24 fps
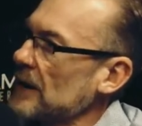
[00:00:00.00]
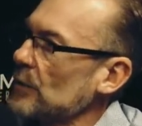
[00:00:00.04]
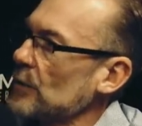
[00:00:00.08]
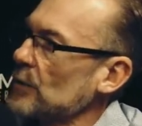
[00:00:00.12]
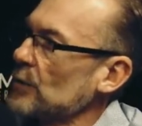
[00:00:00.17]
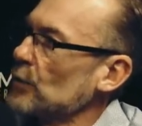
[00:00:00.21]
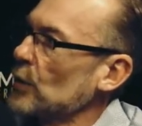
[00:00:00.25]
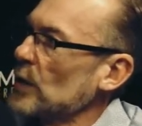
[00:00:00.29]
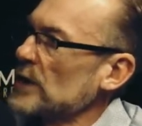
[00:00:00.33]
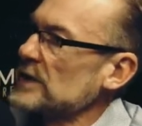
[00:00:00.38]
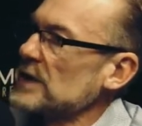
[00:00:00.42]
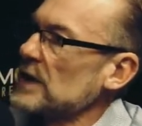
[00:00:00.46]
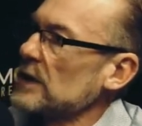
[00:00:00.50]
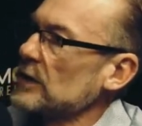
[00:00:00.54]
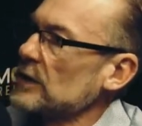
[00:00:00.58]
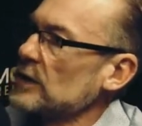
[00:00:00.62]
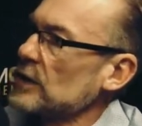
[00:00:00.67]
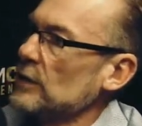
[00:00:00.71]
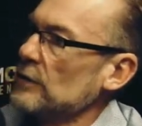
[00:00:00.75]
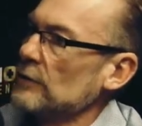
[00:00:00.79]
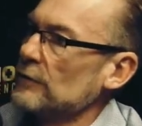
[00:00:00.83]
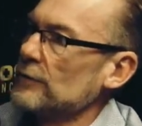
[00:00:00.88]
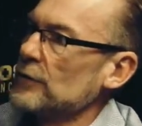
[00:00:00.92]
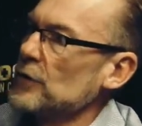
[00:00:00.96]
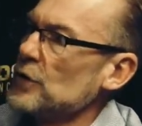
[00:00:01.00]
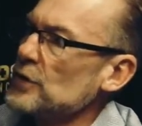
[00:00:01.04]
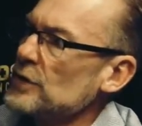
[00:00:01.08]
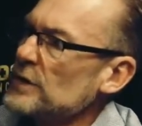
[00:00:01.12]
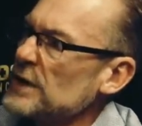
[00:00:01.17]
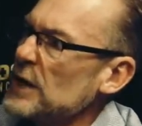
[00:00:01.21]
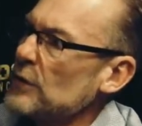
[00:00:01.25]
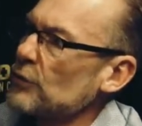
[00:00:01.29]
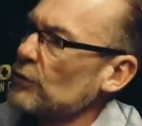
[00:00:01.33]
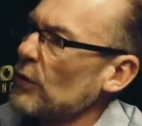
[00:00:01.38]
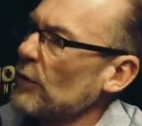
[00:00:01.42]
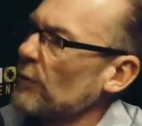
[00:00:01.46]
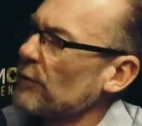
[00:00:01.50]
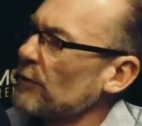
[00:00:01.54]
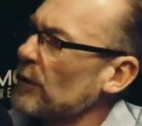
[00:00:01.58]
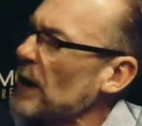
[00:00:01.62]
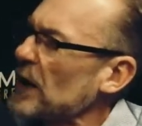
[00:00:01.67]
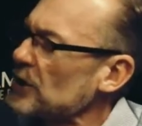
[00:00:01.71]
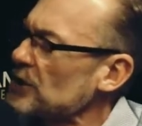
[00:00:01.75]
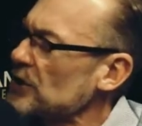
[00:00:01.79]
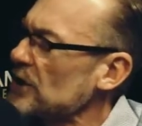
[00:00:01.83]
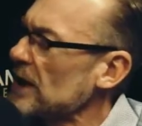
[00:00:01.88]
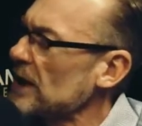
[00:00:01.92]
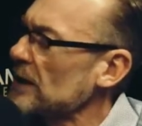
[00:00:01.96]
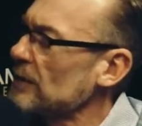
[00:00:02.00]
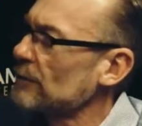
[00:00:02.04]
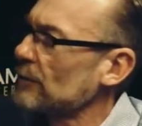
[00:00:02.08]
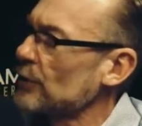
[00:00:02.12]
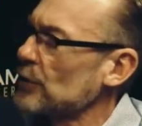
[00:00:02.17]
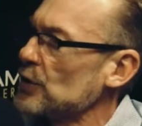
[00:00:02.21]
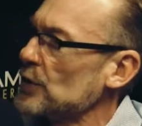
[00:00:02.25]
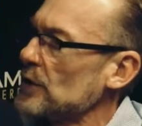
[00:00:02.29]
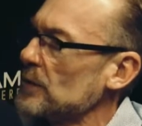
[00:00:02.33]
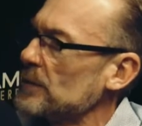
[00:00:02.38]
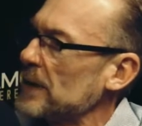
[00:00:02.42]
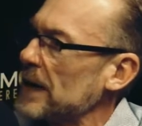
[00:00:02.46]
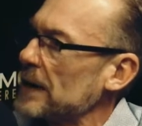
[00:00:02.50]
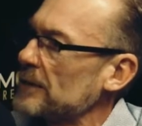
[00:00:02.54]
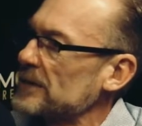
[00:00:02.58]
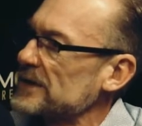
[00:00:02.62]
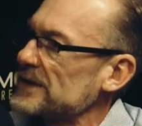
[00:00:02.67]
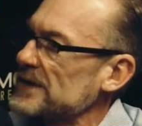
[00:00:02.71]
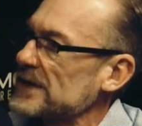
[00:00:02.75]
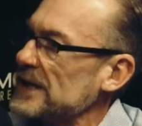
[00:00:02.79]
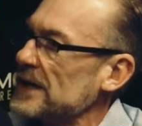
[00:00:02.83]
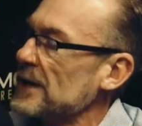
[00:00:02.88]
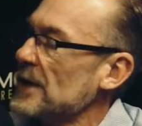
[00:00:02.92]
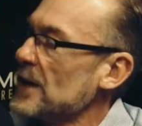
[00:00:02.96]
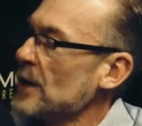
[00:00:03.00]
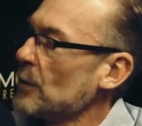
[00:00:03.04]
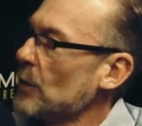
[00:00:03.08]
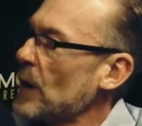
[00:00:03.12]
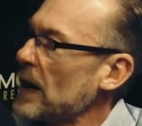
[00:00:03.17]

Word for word: was it confusing, refreshing for you to be able to see,